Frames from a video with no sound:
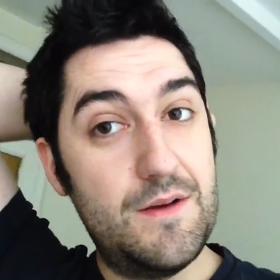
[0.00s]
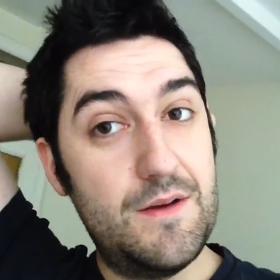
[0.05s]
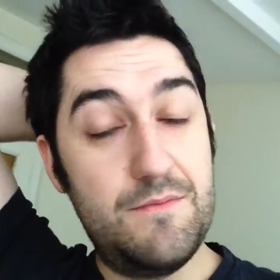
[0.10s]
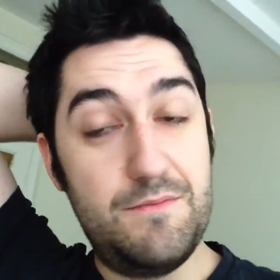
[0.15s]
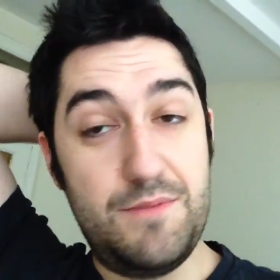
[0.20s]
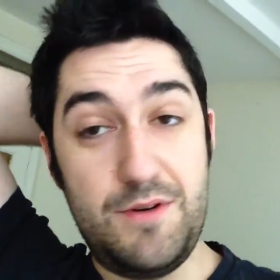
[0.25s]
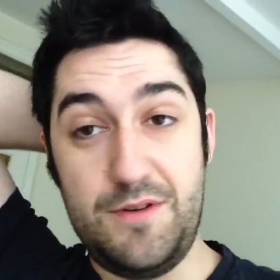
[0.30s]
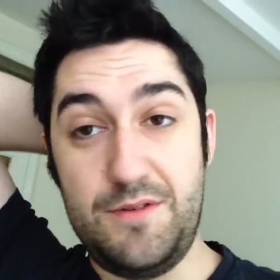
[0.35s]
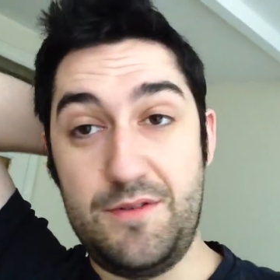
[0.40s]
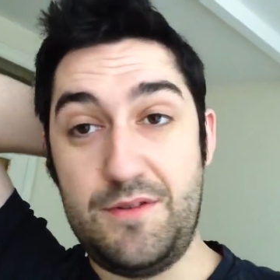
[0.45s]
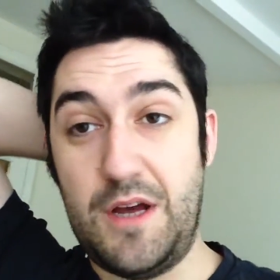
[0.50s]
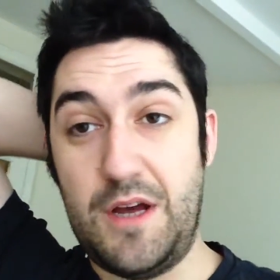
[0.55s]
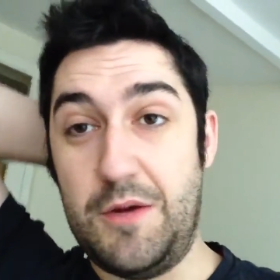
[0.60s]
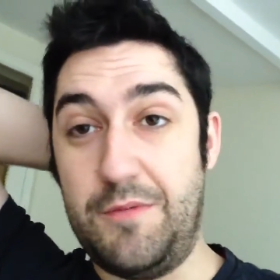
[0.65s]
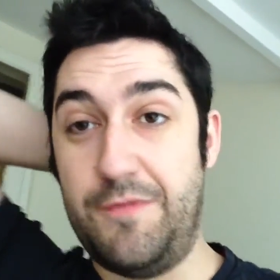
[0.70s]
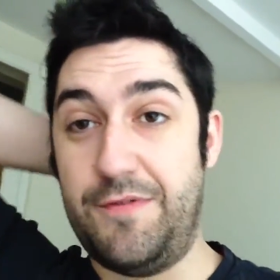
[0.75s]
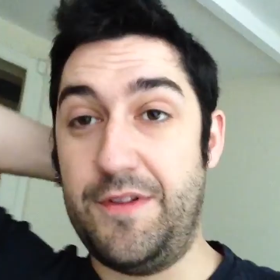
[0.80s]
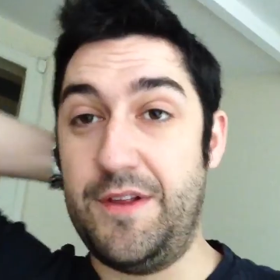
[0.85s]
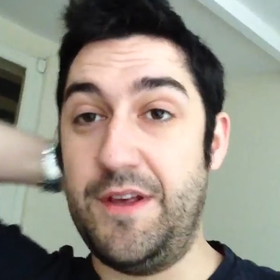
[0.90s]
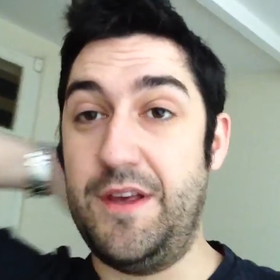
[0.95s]
But
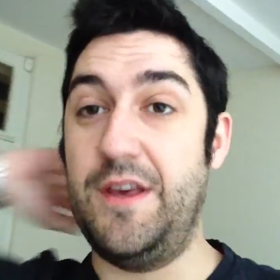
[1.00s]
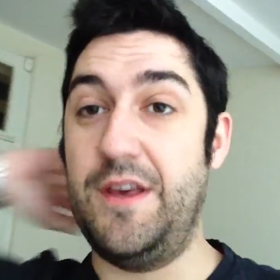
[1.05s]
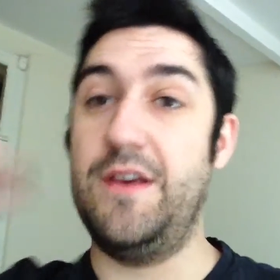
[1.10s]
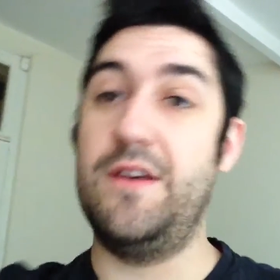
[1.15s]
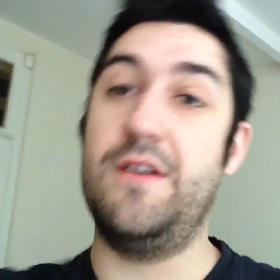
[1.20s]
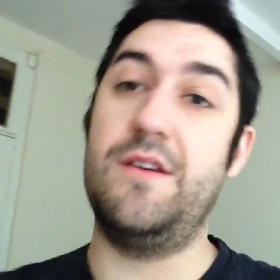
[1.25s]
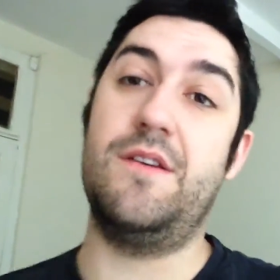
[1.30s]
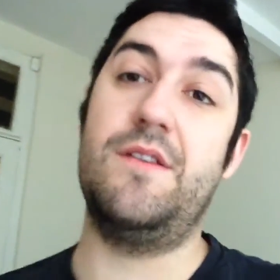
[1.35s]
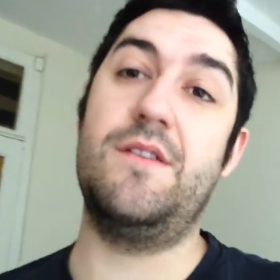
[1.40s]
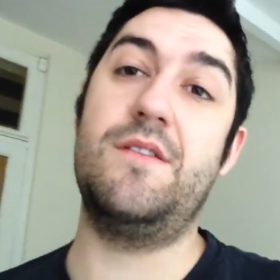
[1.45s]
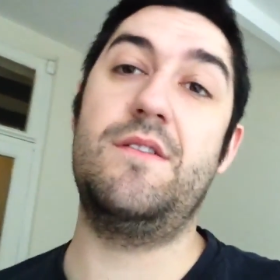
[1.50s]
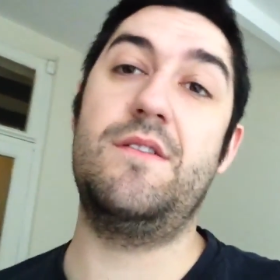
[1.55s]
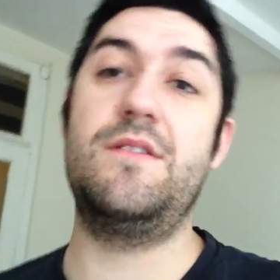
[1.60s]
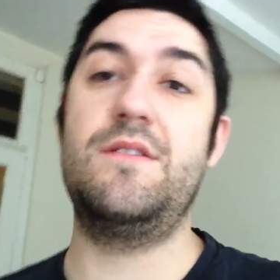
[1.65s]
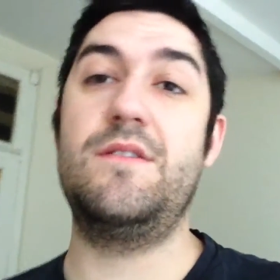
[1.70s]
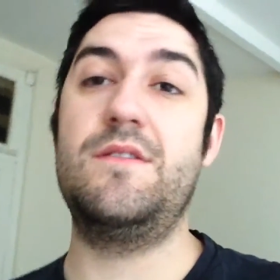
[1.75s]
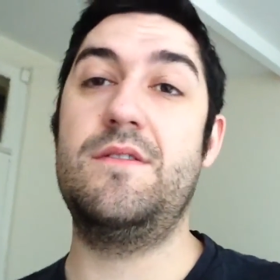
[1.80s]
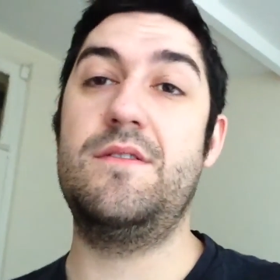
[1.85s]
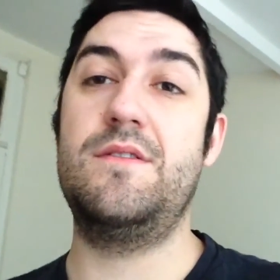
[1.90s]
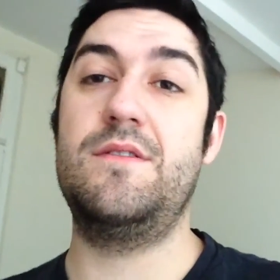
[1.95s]
hopefully,
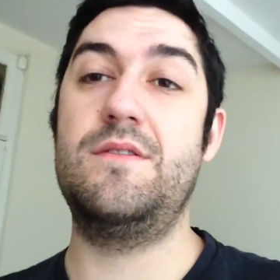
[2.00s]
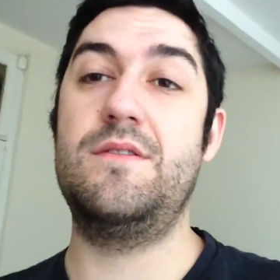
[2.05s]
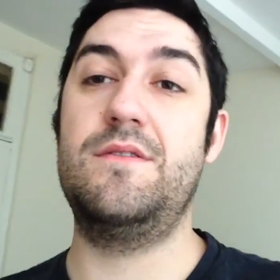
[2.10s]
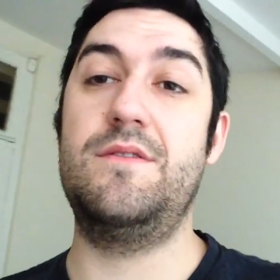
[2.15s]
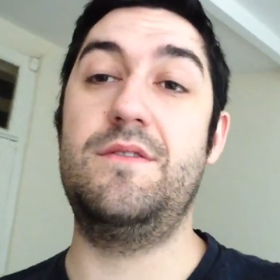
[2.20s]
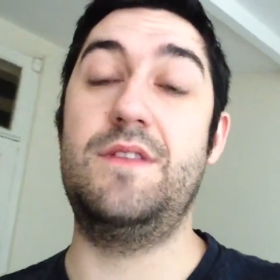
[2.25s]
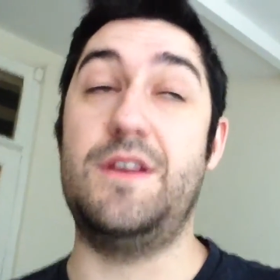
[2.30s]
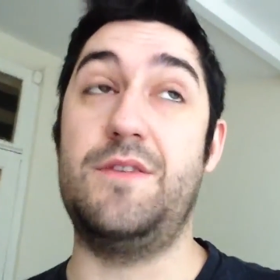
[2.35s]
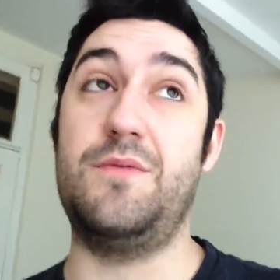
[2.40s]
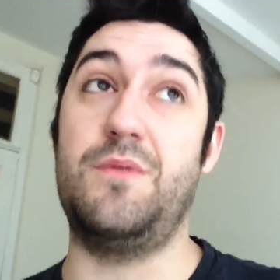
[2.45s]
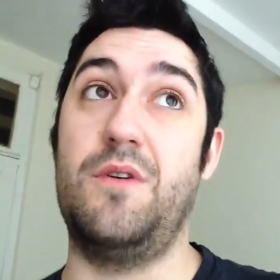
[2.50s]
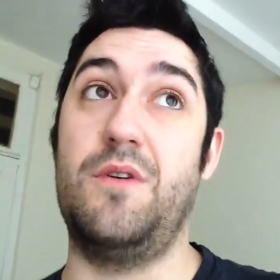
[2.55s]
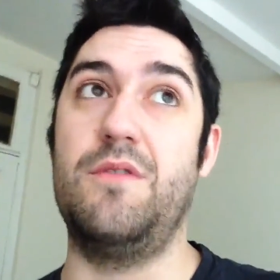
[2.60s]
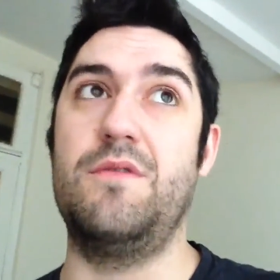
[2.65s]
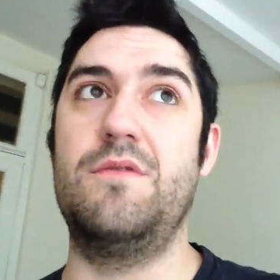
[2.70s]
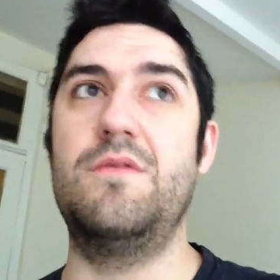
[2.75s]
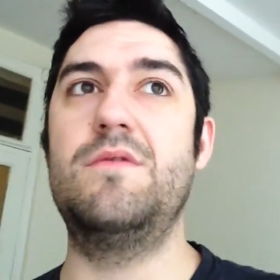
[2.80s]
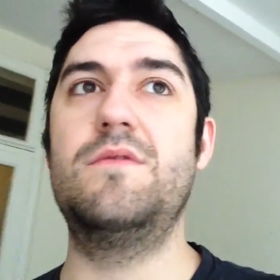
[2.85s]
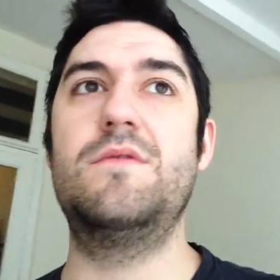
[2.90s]
this one,